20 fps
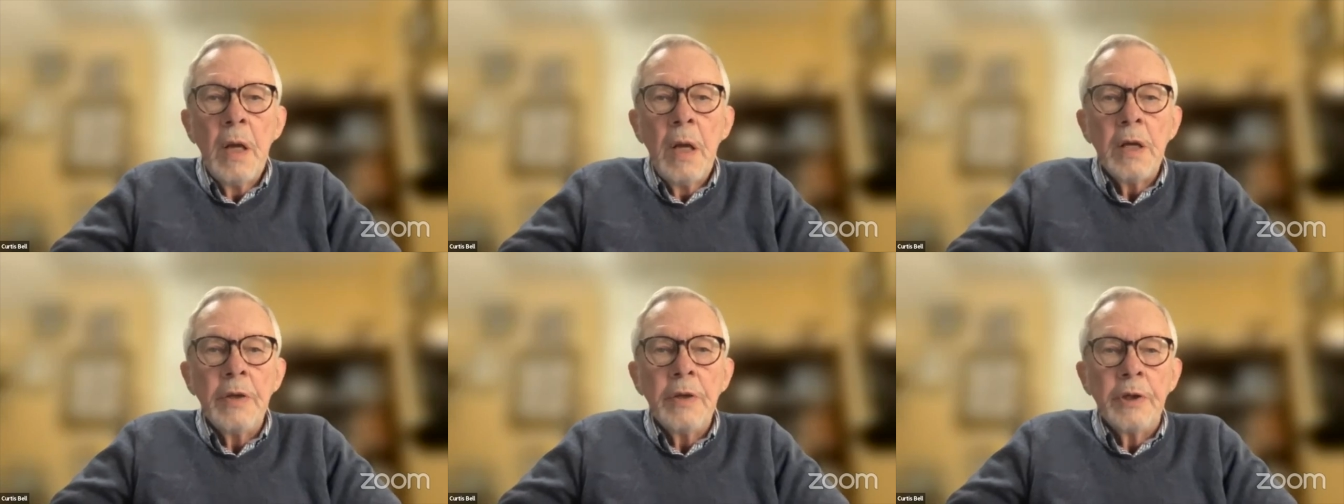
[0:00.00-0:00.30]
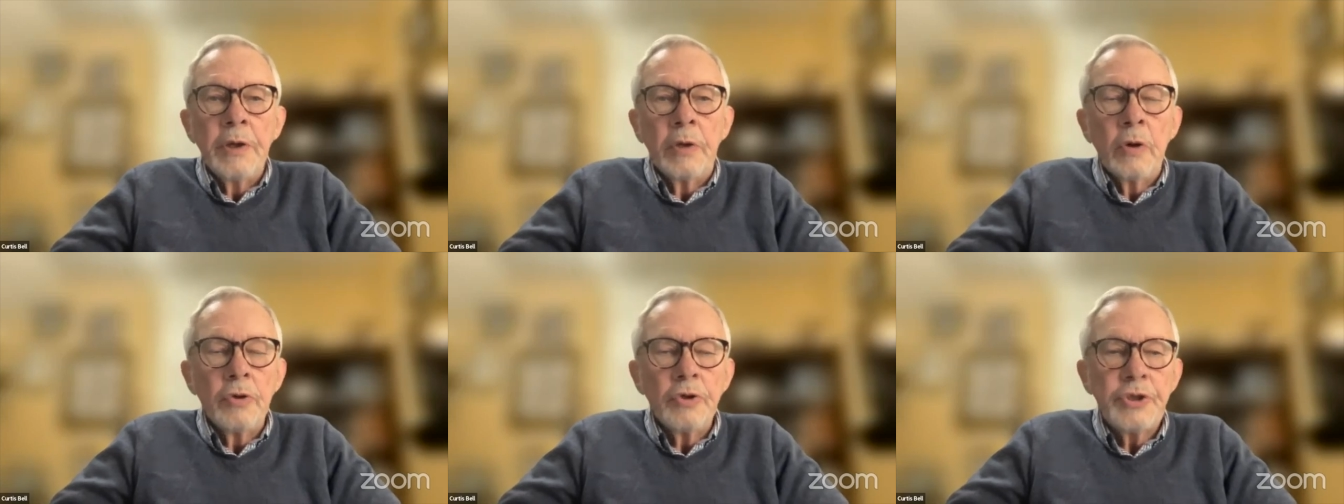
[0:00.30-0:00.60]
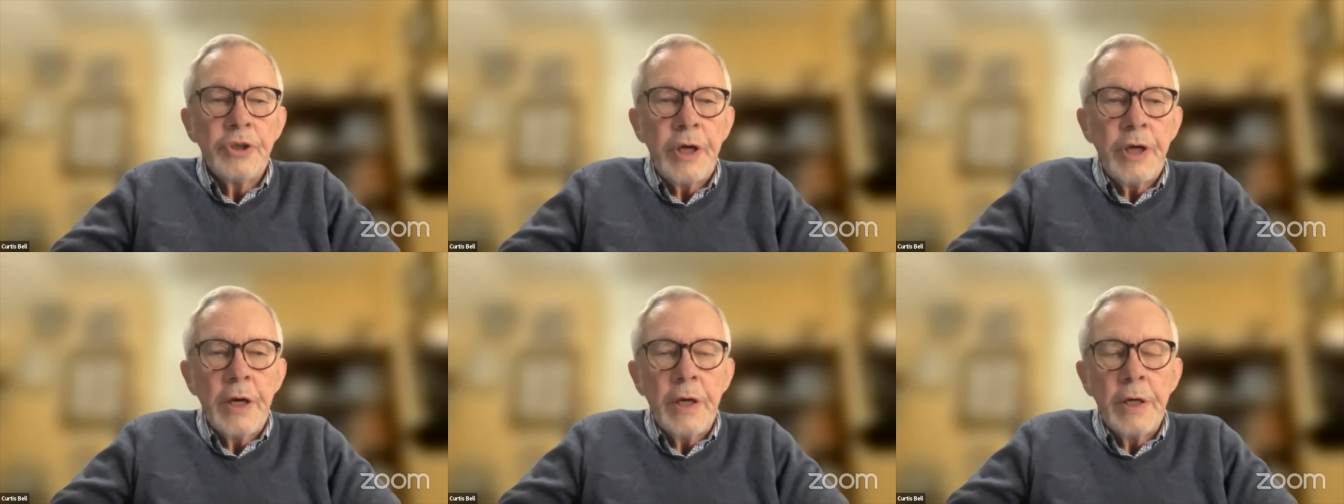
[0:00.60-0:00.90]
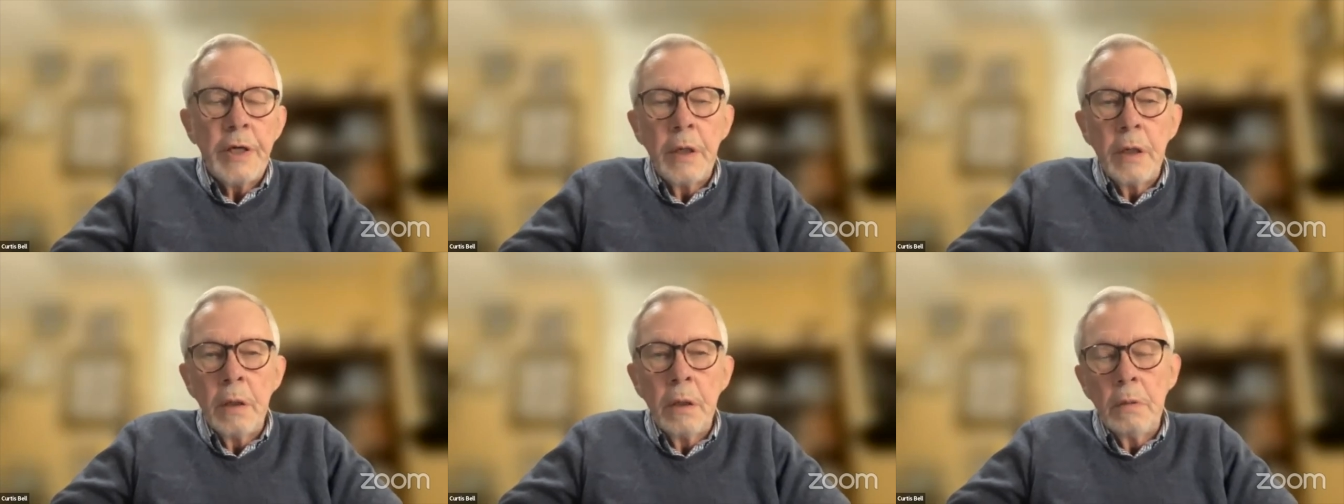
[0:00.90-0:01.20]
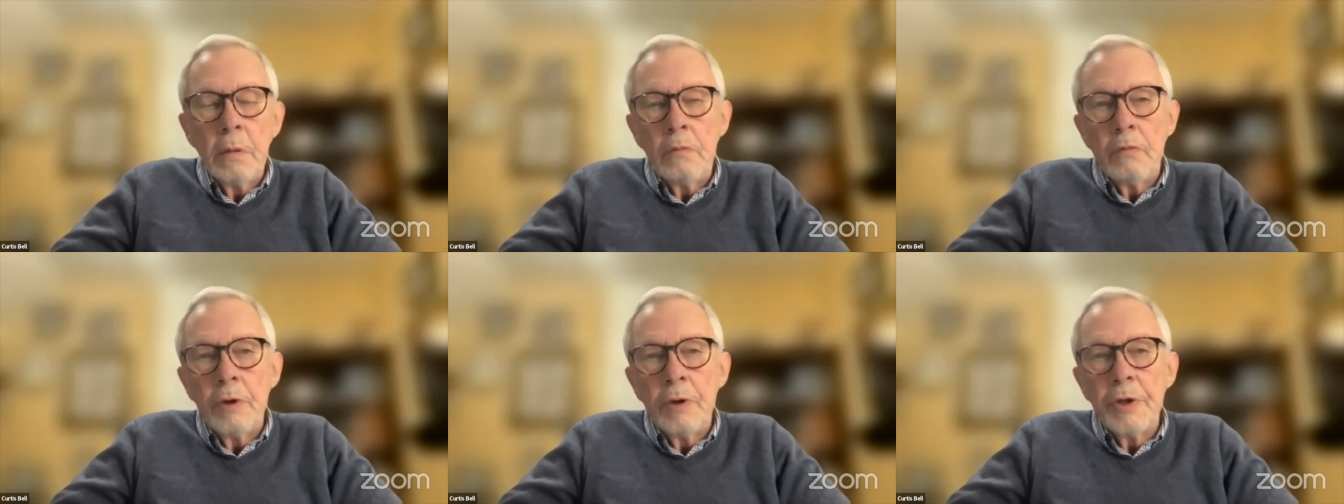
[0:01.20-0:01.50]
in
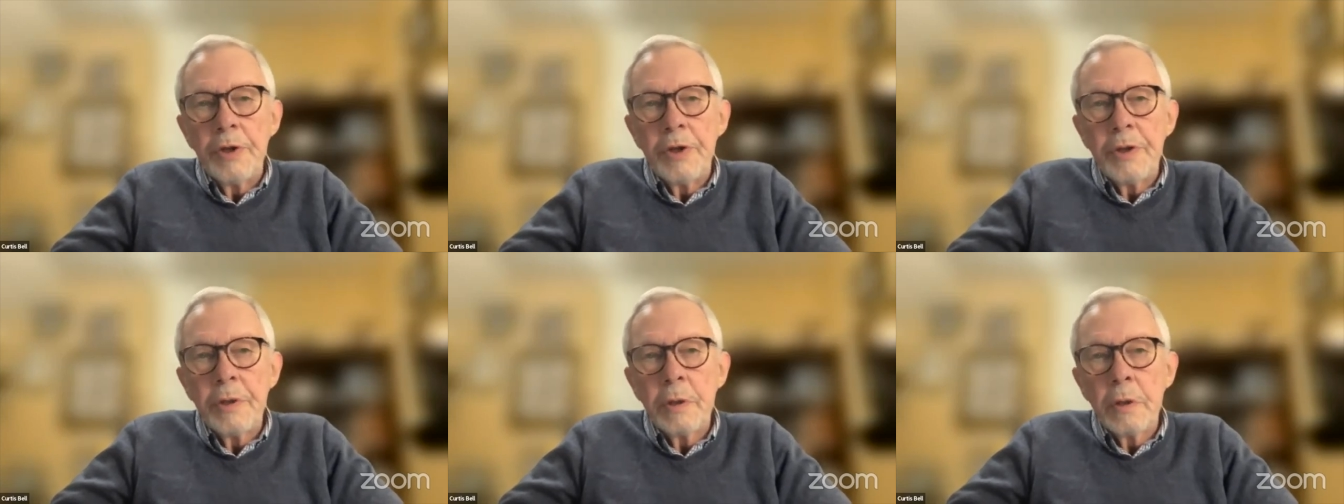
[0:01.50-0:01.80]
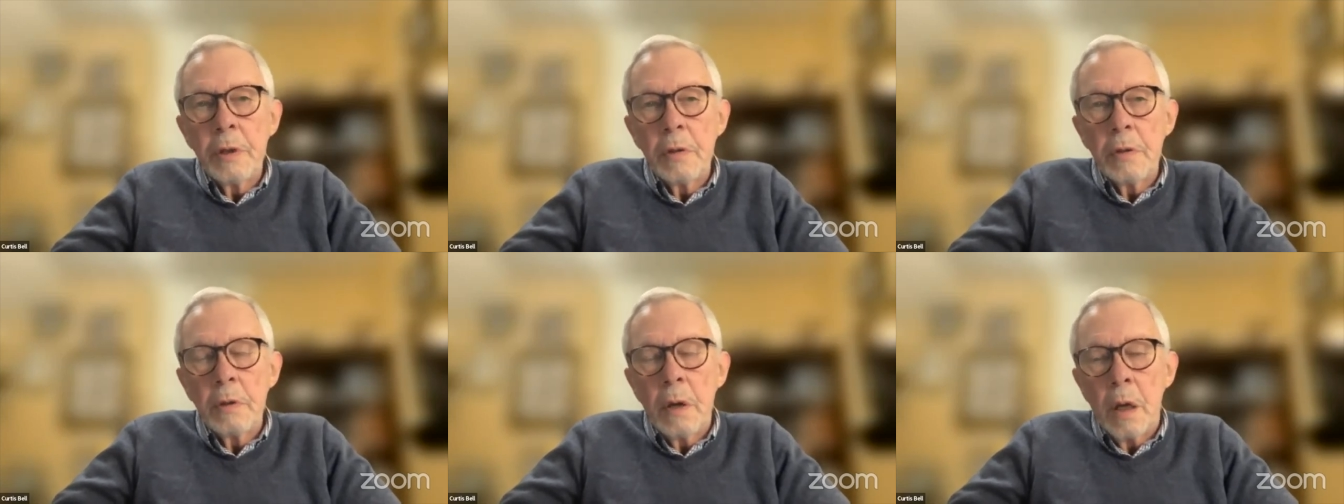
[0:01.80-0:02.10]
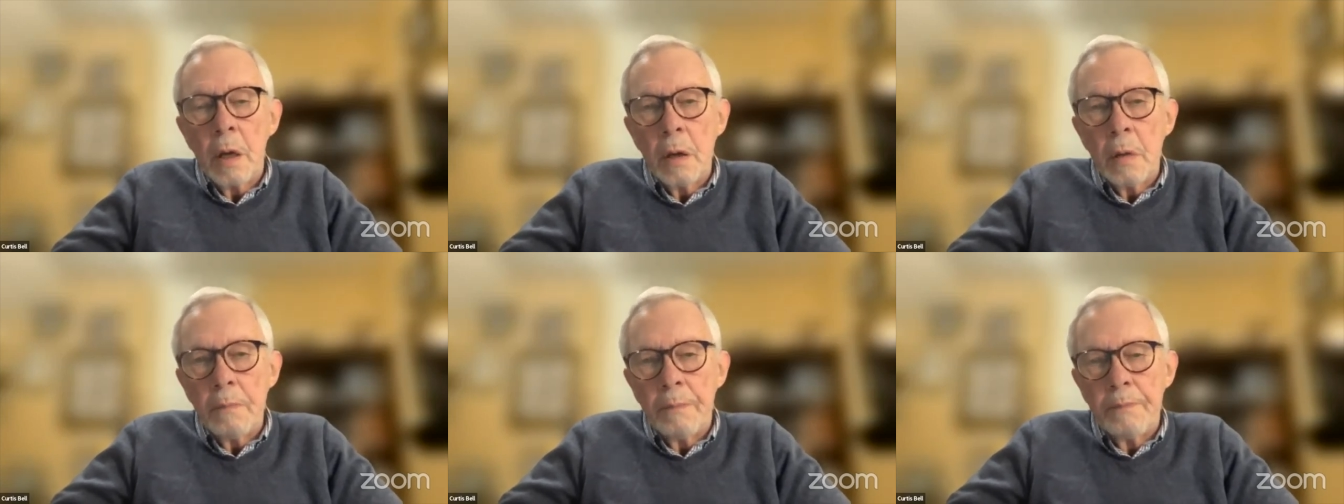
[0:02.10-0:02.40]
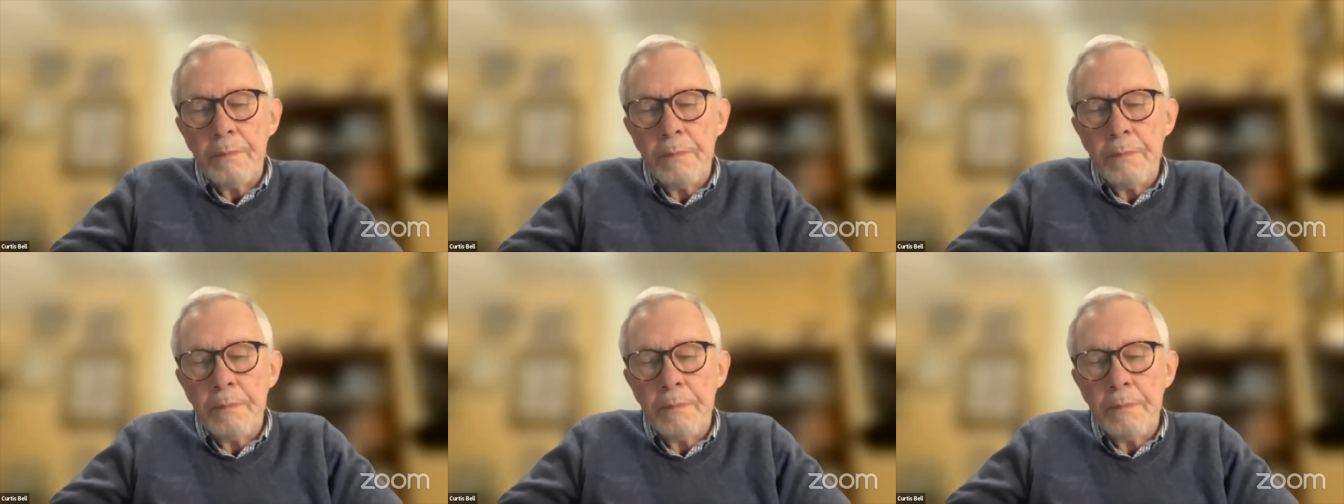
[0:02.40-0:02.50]
negotiating with uh,